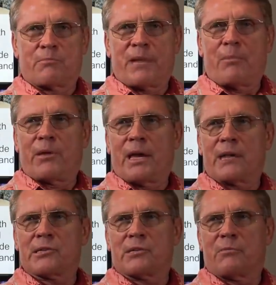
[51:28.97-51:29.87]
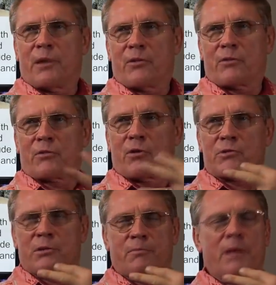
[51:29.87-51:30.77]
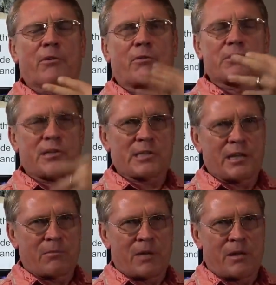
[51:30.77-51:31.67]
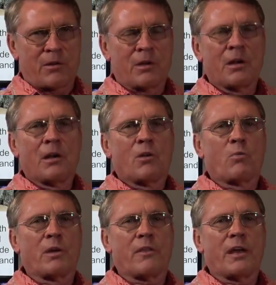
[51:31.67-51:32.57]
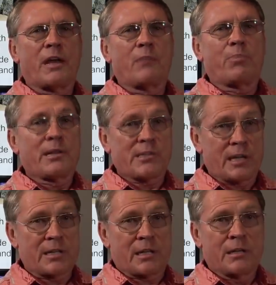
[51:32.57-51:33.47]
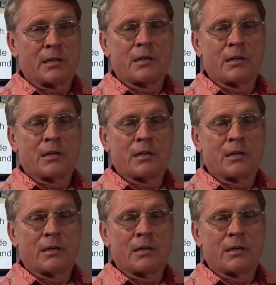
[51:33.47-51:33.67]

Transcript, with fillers: The baby has, the mother grows, the baby grows inside the mother with a placenta.